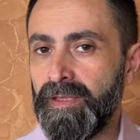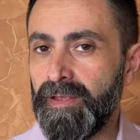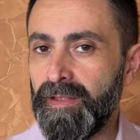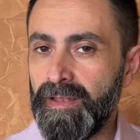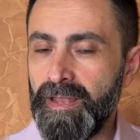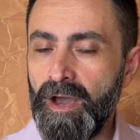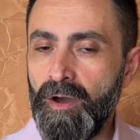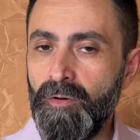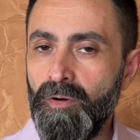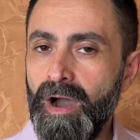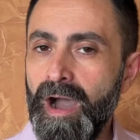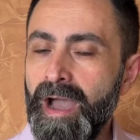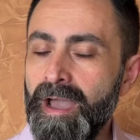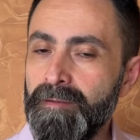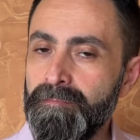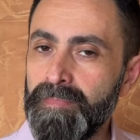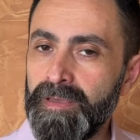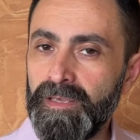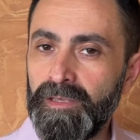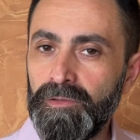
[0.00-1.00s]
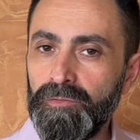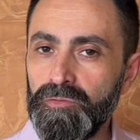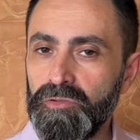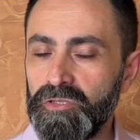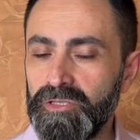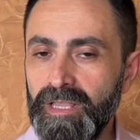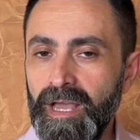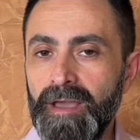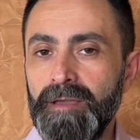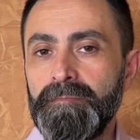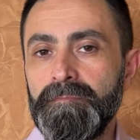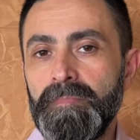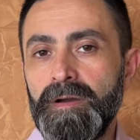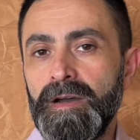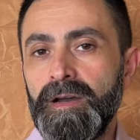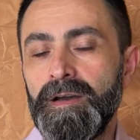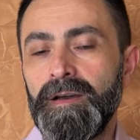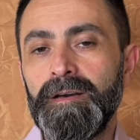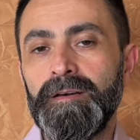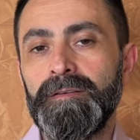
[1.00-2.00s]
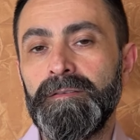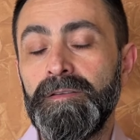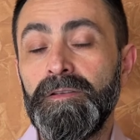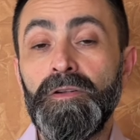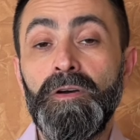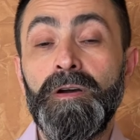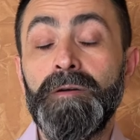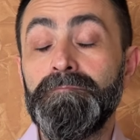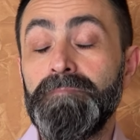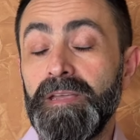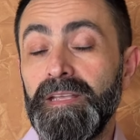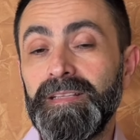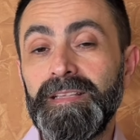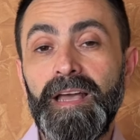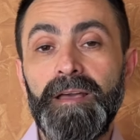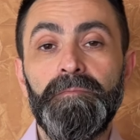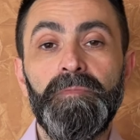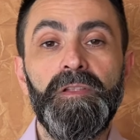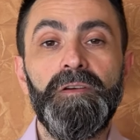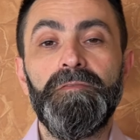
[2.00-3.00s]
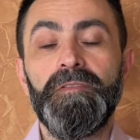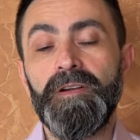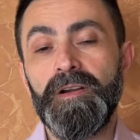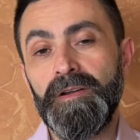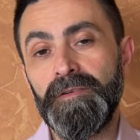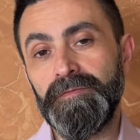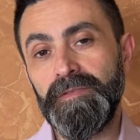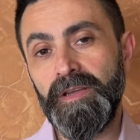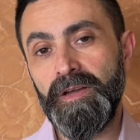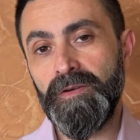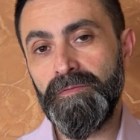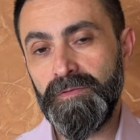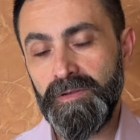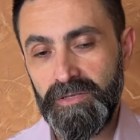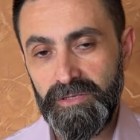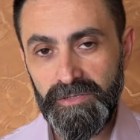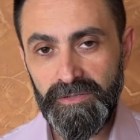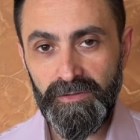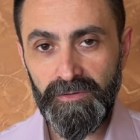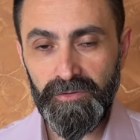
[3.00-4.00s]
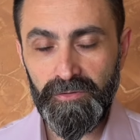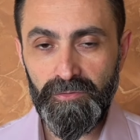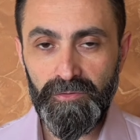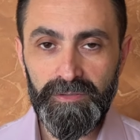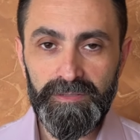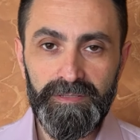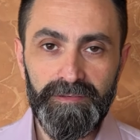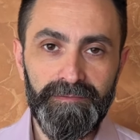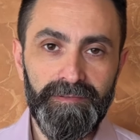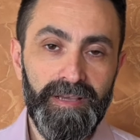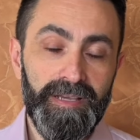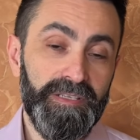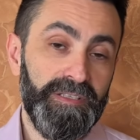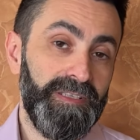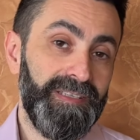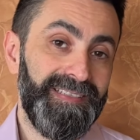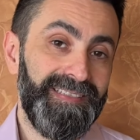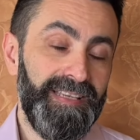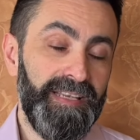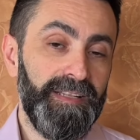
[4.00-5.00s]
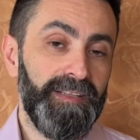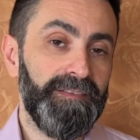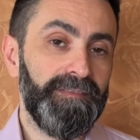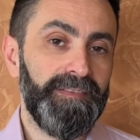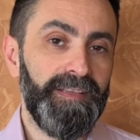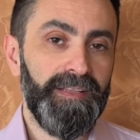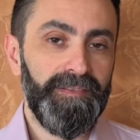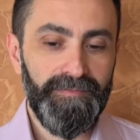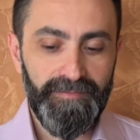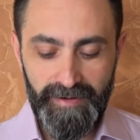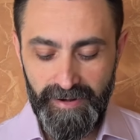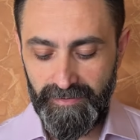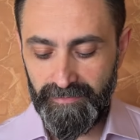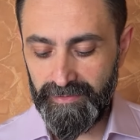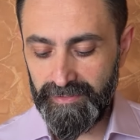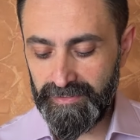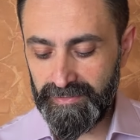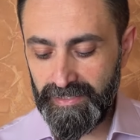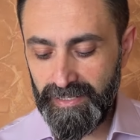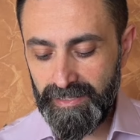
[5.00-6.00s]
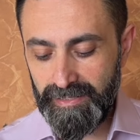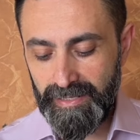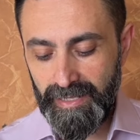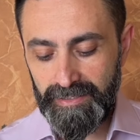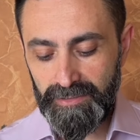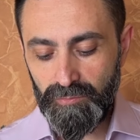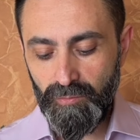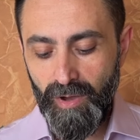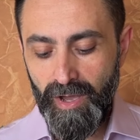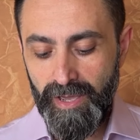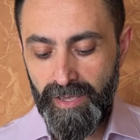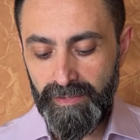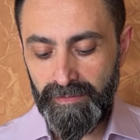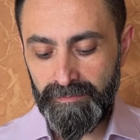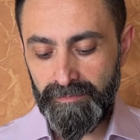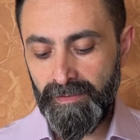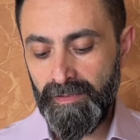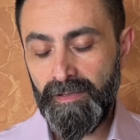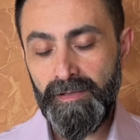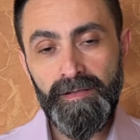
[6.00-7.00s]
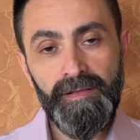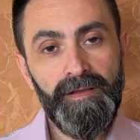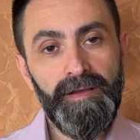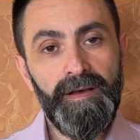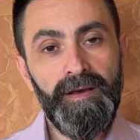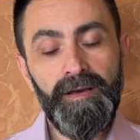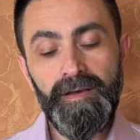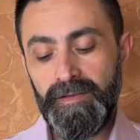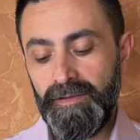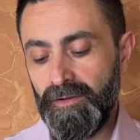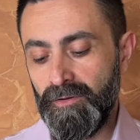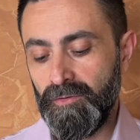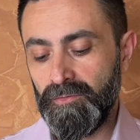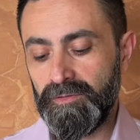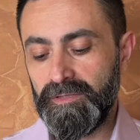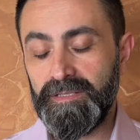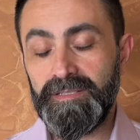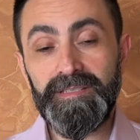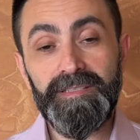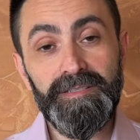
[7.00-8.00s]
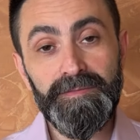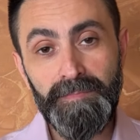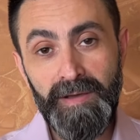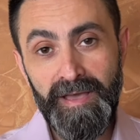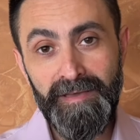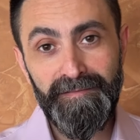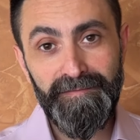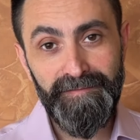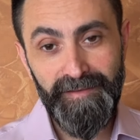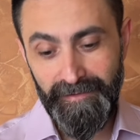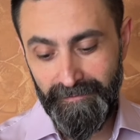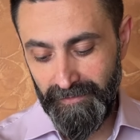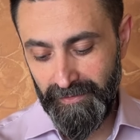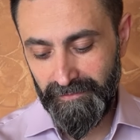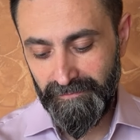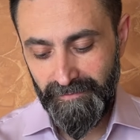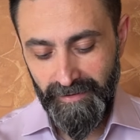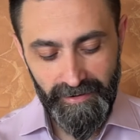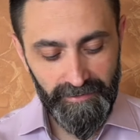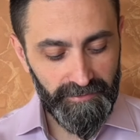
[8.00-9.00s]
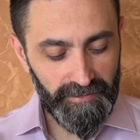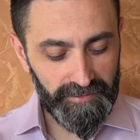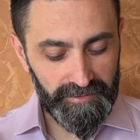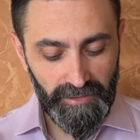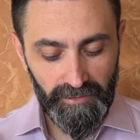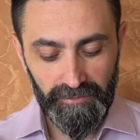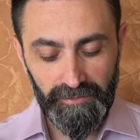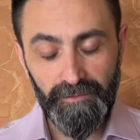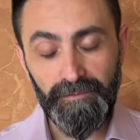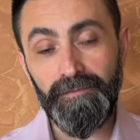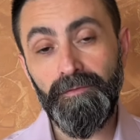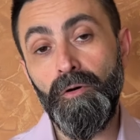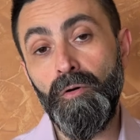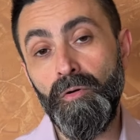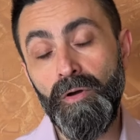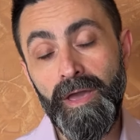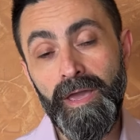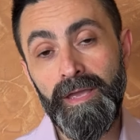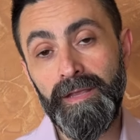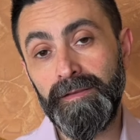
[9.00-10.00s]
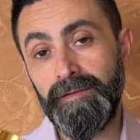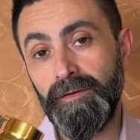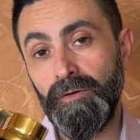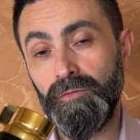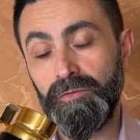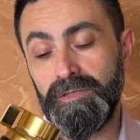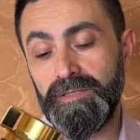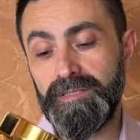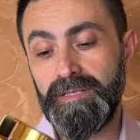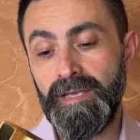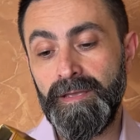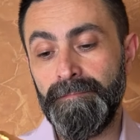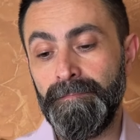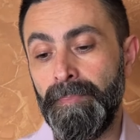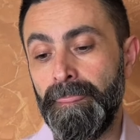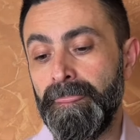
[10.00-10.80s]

now, I am a huge time, uh, you know, a big time lover of the original Dior Sauvage, the scent of that fragrance, and that's why, uh, you know, this is my favorite fragrance out of all eight Odyssey,